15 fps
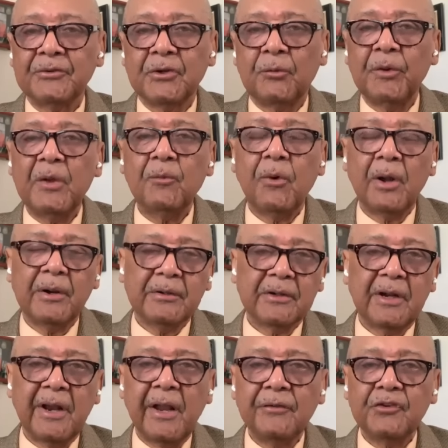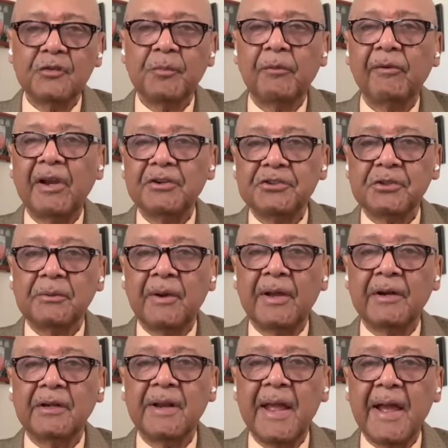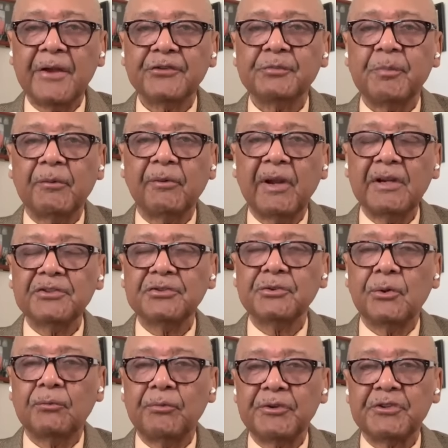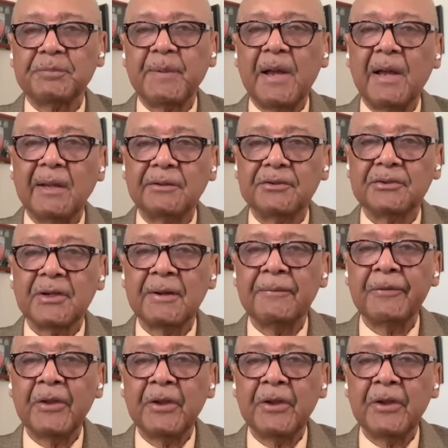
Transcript: So we wanted an inspirational and an aspirational response,